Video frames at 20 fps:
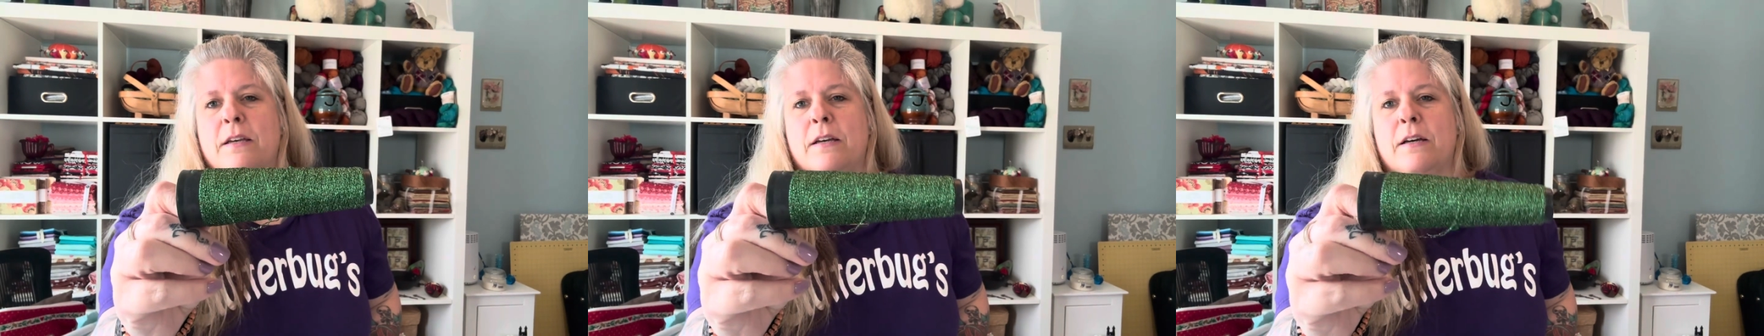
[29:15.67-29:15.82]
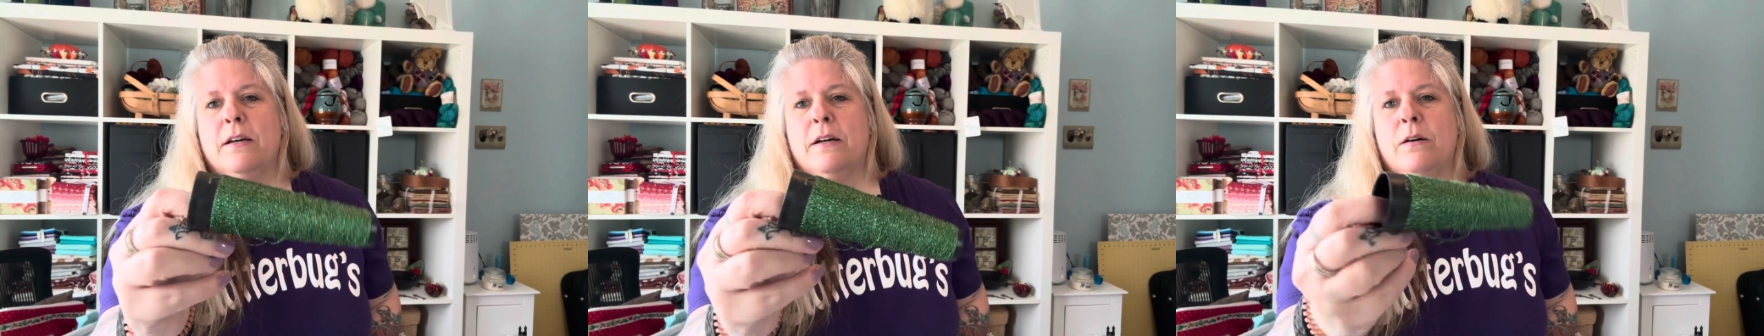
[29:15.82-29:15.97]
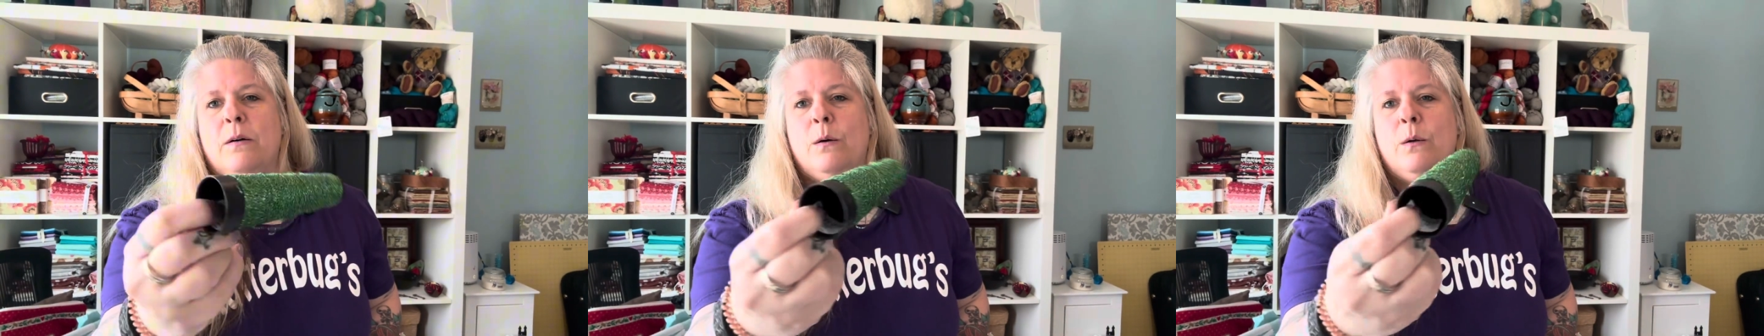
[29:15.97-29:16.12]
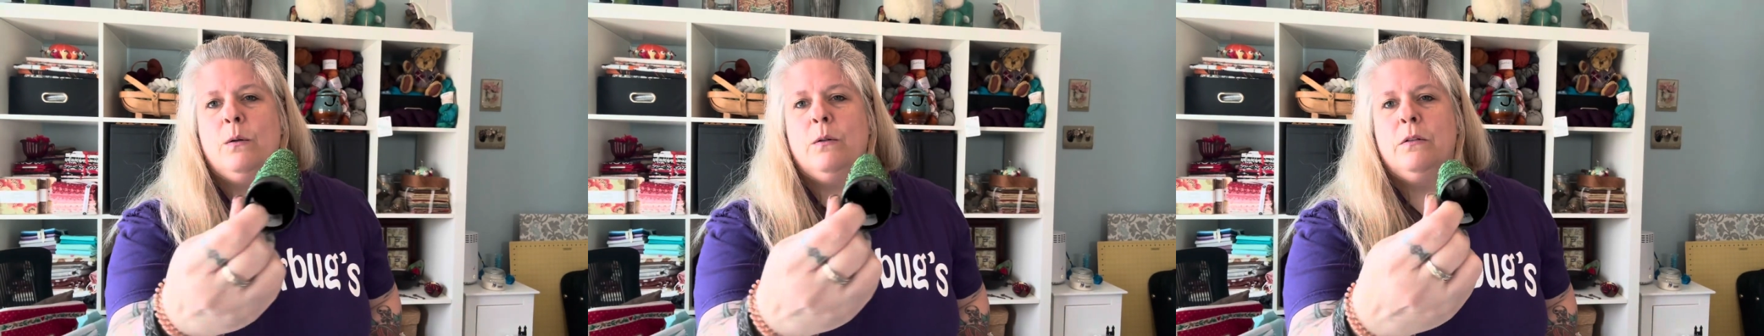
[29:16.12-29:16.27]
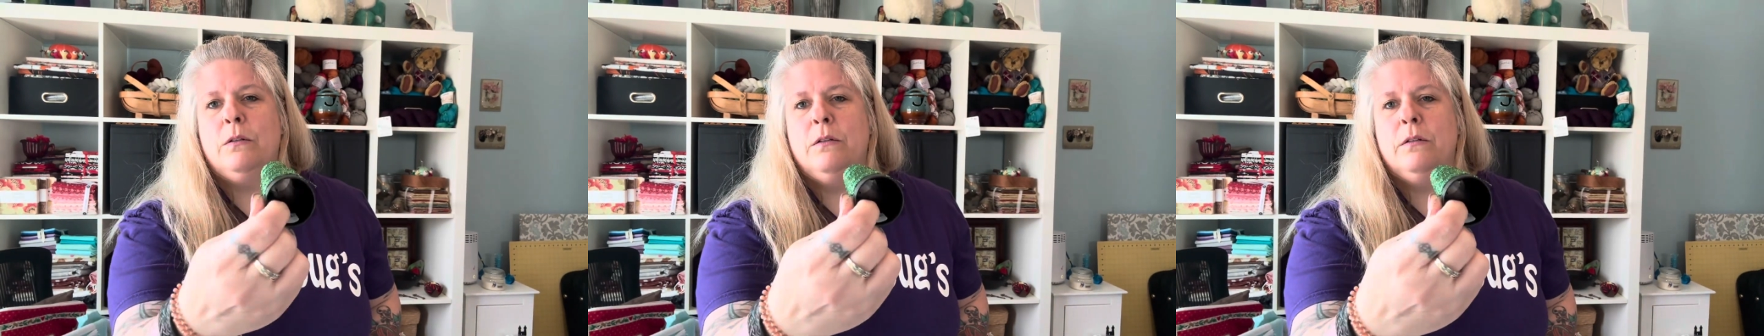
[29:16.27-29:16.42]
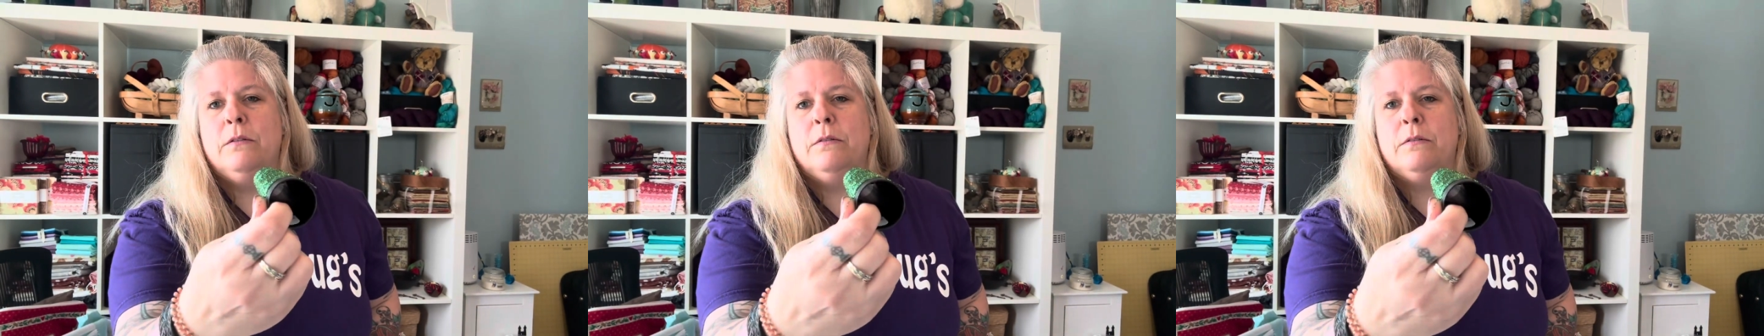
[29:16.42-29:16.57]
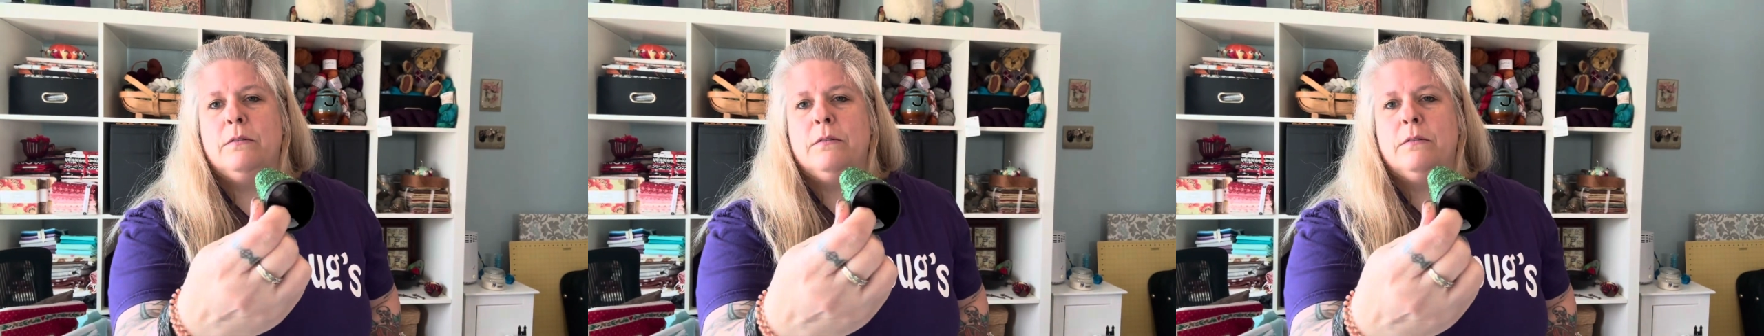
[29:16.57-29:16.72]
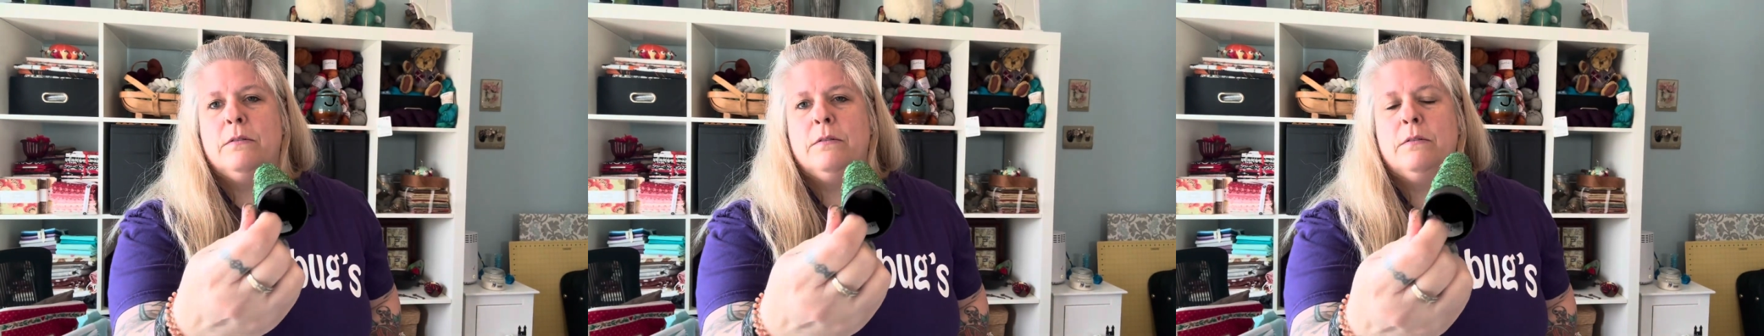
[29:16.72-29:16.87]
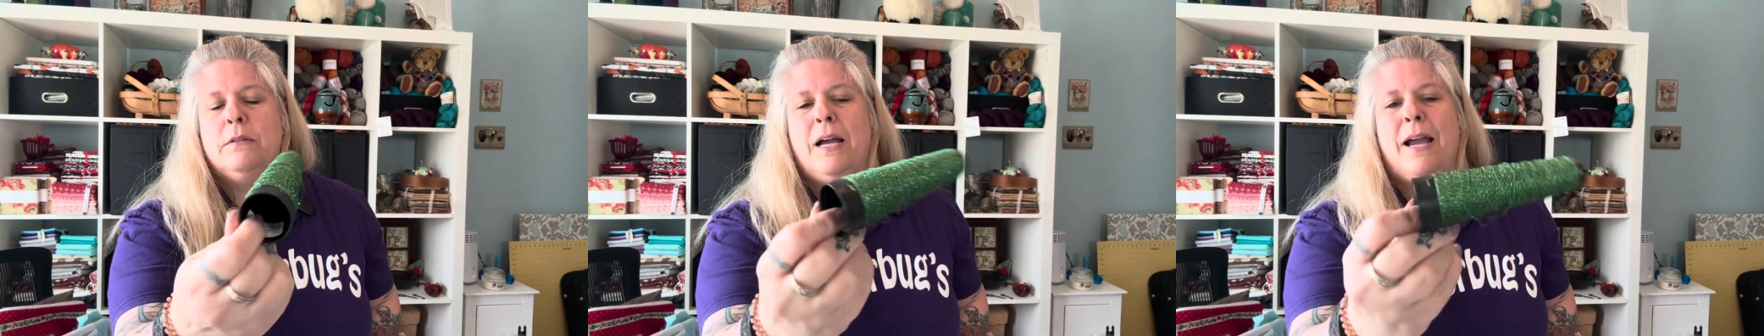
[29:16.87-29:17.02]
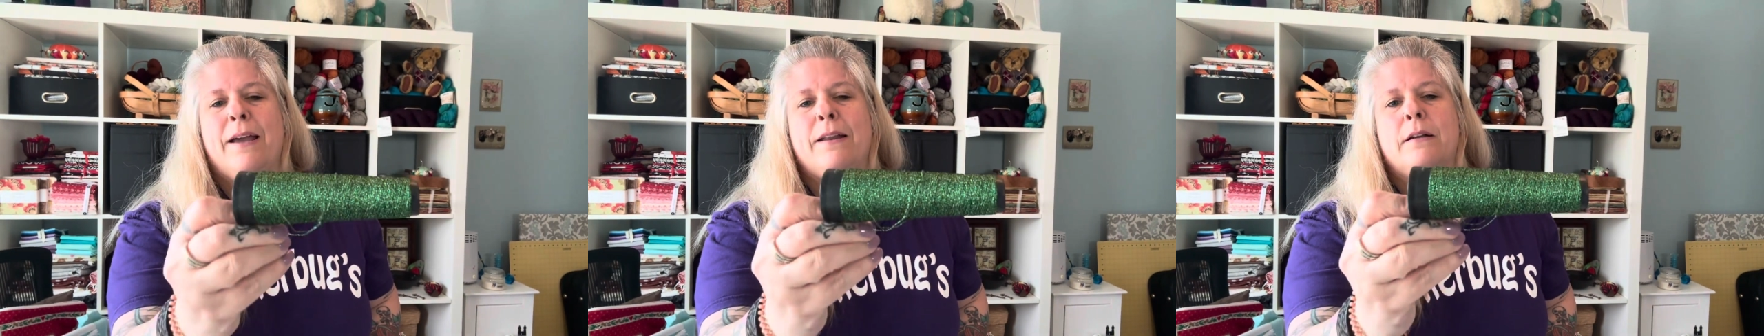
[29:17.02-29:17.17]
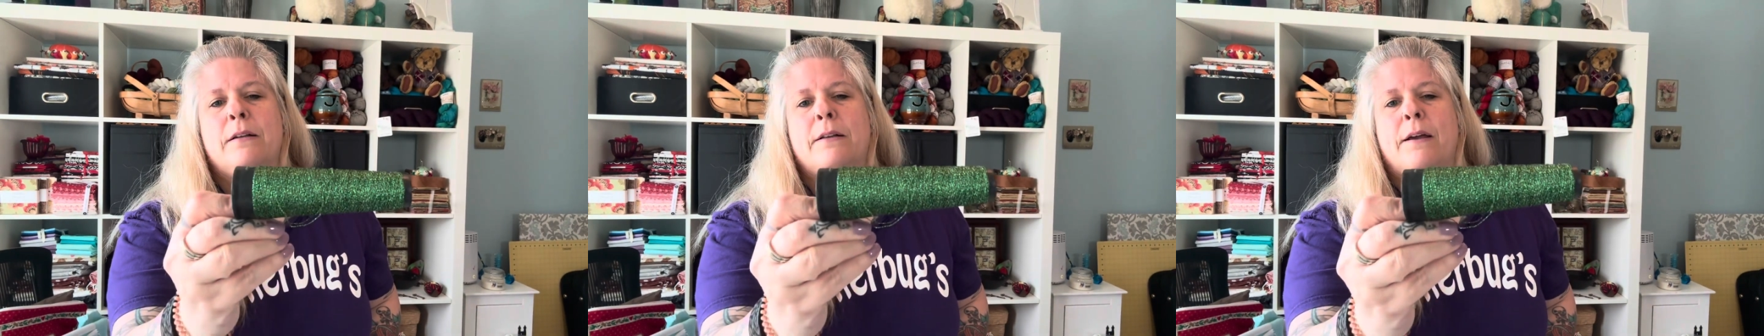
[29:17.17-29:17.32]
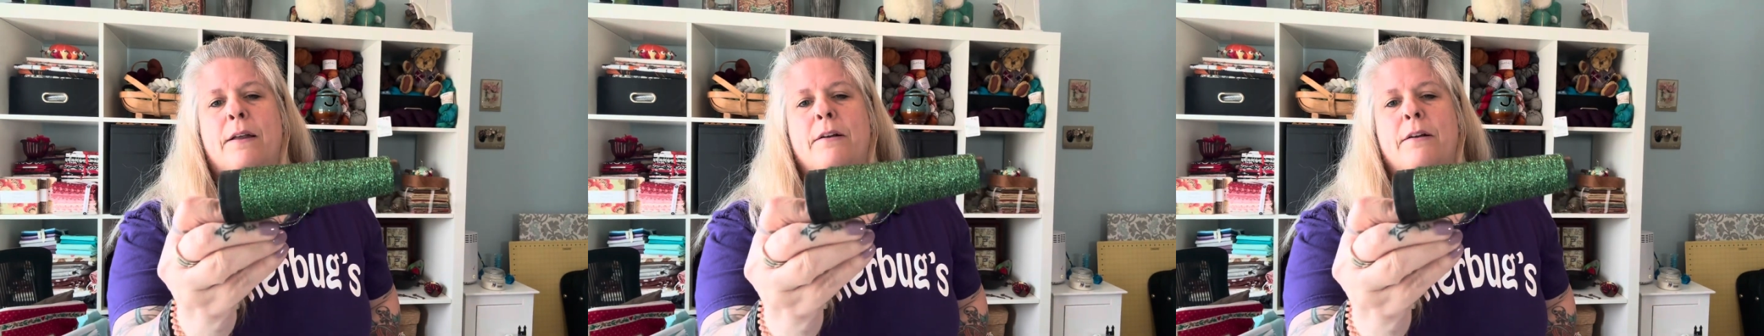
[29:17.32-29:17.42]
A whole, I